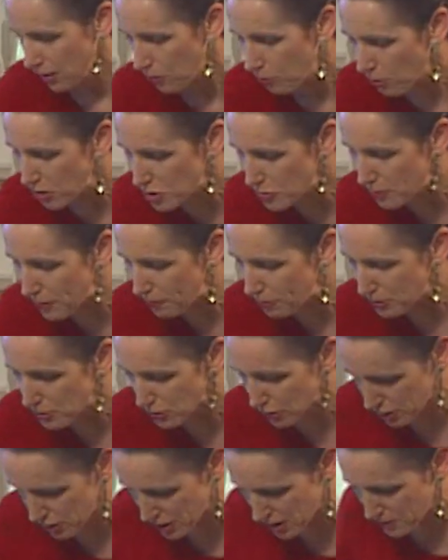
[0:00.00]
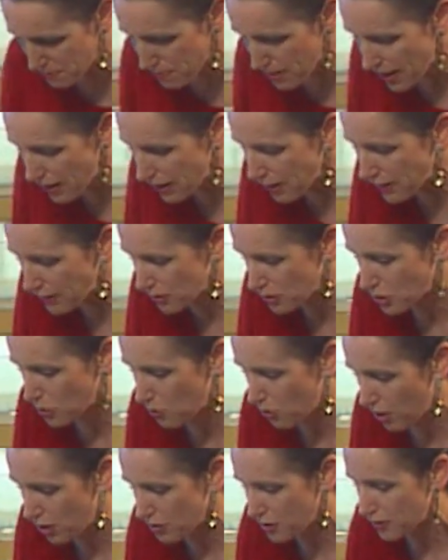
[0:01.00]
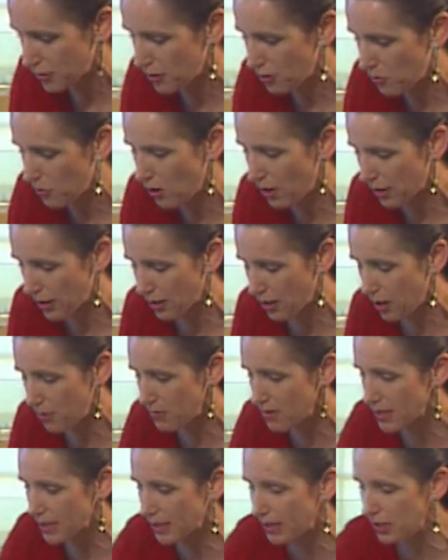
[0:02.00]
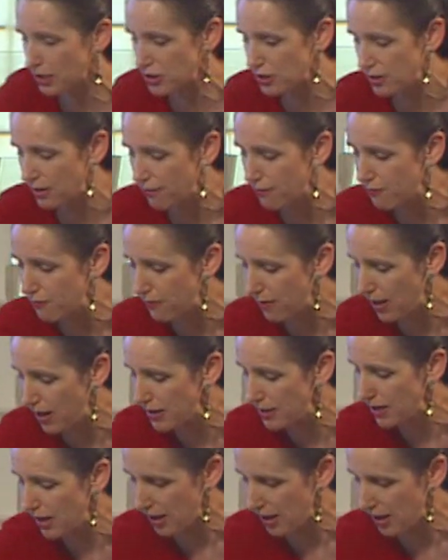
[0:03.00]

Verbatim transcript: Once people start smelling the squash, they're going to want to come in the kitchen and find